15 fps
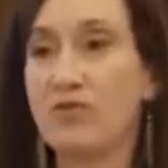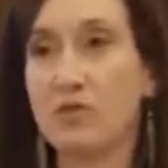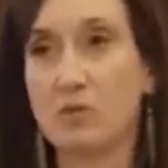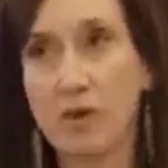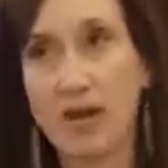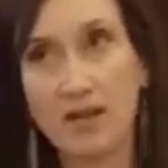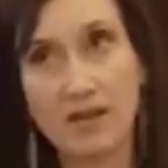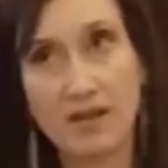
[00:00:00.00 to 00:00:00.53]
You
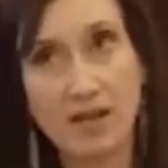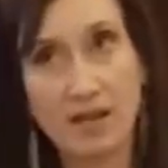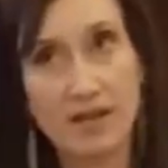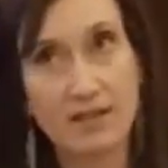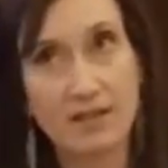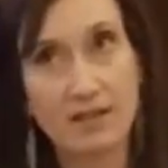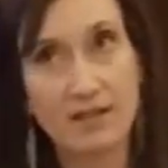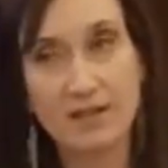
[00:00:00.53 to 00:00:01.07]
have to
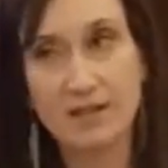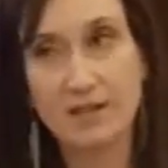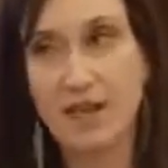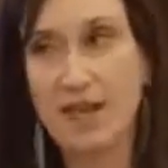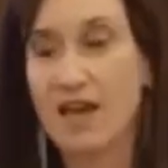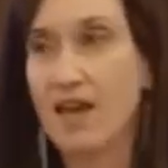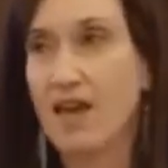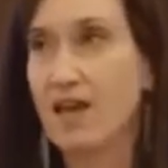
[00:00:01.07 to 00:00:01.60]
recognize
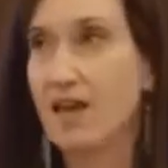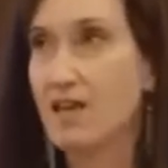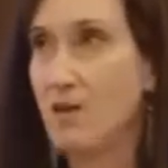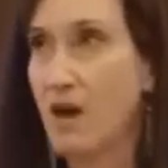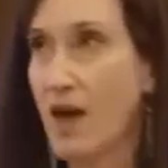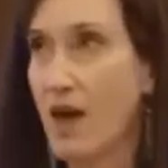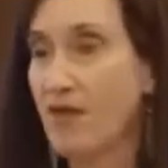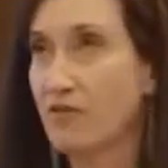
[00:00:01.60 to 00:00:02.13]
it,
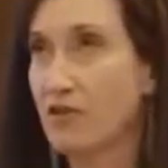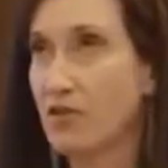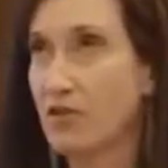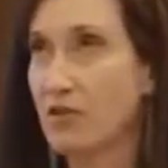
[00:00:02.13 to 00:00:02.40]
you have